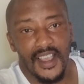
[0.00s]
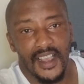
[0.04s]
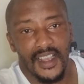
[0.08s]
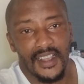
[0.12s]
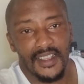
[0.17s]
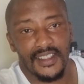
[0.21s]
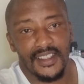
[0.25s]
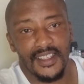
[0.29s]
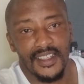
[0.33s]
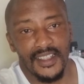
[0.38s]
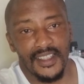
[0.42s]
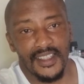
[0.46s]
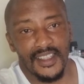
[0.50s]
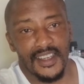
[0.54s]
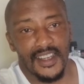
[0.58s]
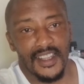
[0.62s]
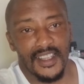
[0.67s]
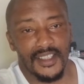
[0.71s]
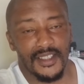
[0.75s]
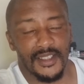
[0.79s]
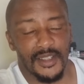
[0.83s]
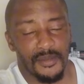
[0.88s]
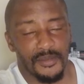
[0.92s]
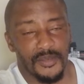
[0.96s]
Until the
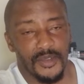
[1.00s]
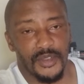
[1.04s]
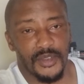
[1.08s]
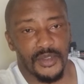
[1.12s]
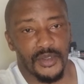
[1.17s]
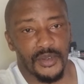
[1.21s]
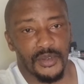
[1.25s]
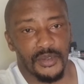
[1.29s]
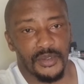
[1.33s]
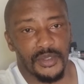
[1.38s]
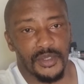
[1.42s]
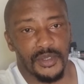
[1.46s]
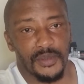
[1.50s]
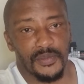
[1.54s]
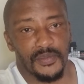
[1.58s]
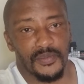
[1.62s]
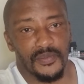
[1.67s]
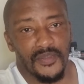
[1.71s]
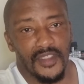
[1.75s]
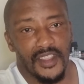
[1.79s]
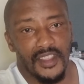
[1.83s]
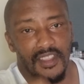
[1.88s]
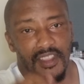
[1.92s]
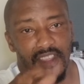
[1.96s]
next episode,
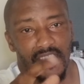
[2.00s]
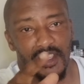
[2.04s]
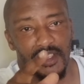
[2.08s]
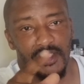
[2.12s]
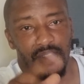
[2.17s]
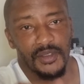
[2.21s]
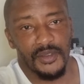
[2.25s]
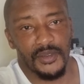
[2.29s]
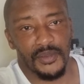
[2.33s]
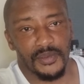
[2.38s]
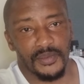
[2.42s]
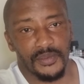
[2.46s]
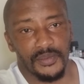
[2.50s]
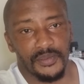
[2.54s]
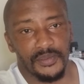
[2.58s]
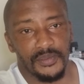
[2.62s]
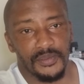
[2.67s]
thank you.